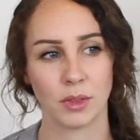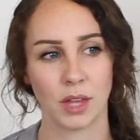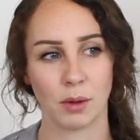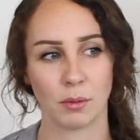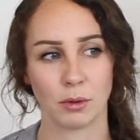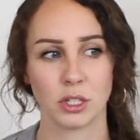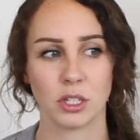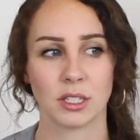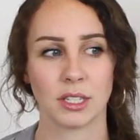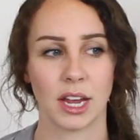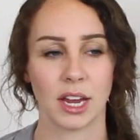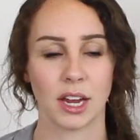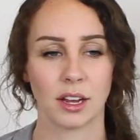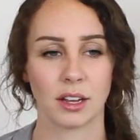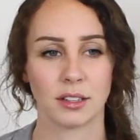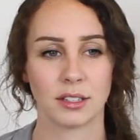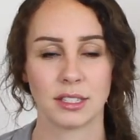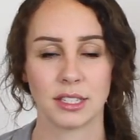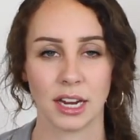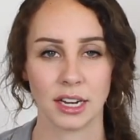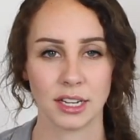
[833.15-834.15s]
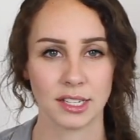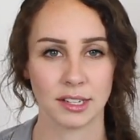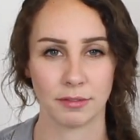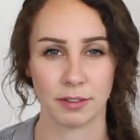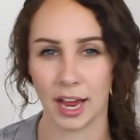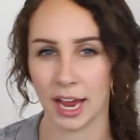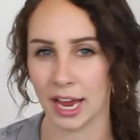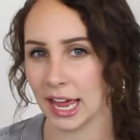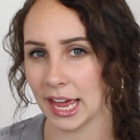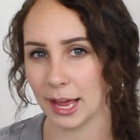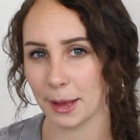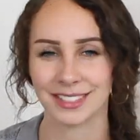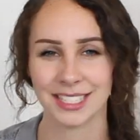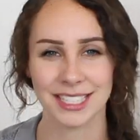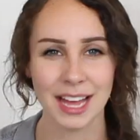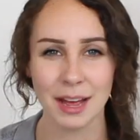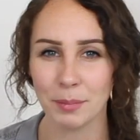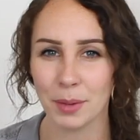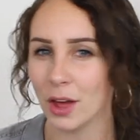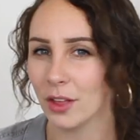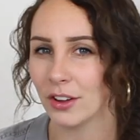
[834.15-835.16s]
they will just like sexify it. Does
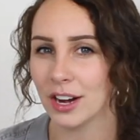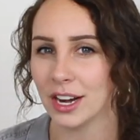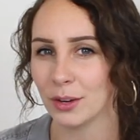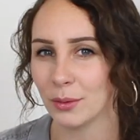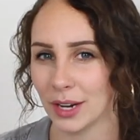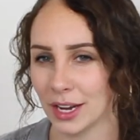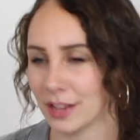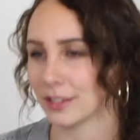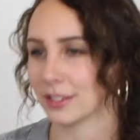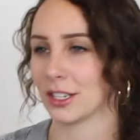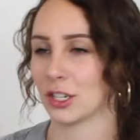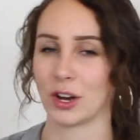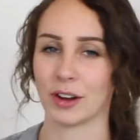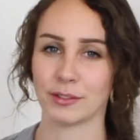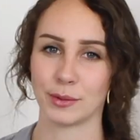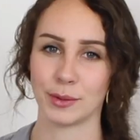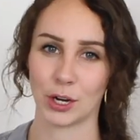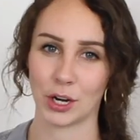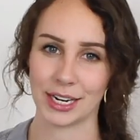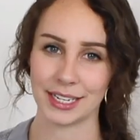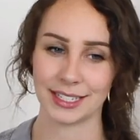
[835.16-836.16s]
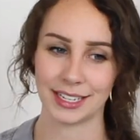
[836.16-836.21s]
that bother anyone else? It drives me crazy.